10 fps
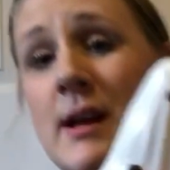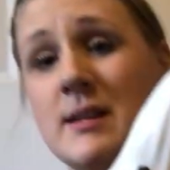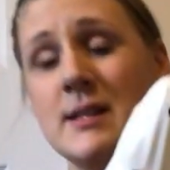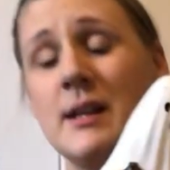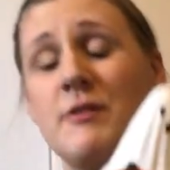
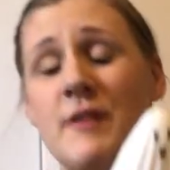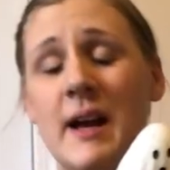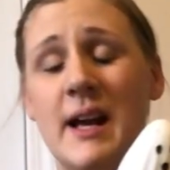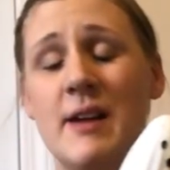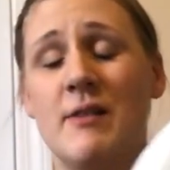
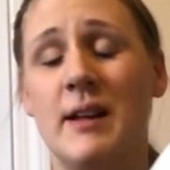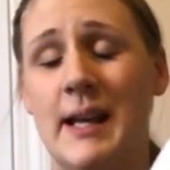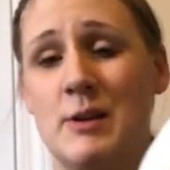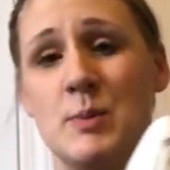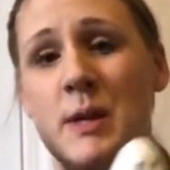1995
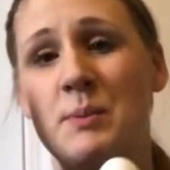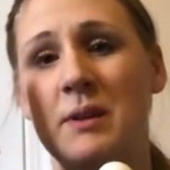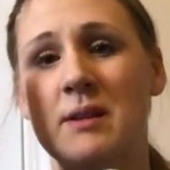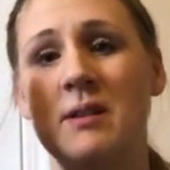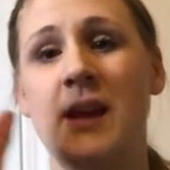allows me to
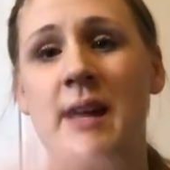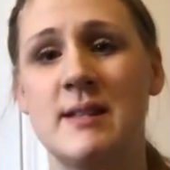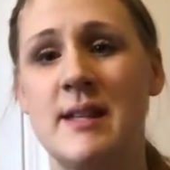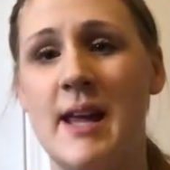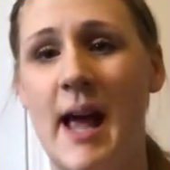put this on
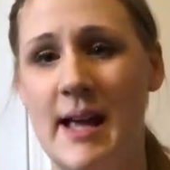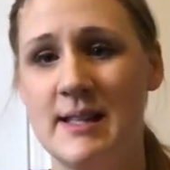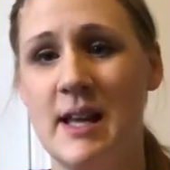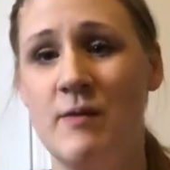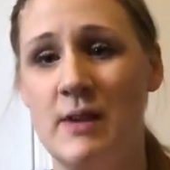Etsy
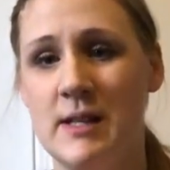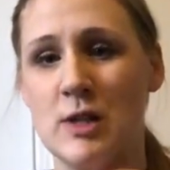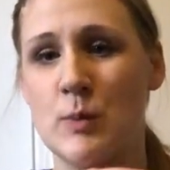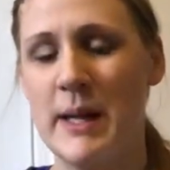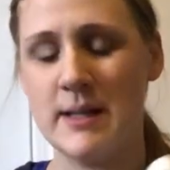as a
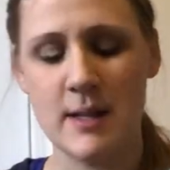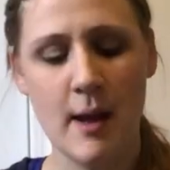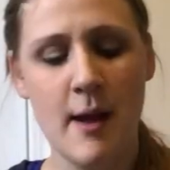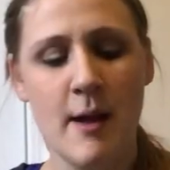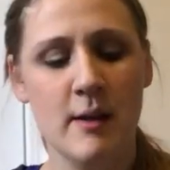vintage piece.
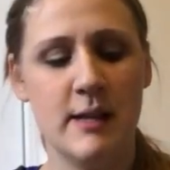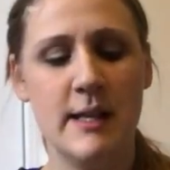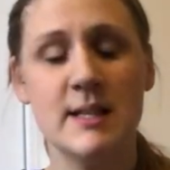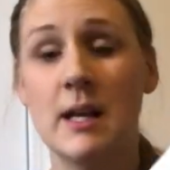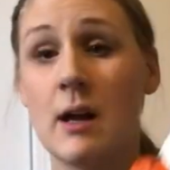
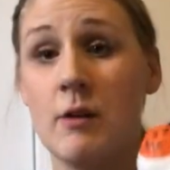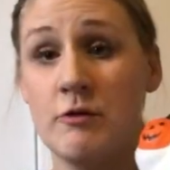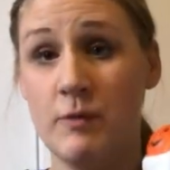These like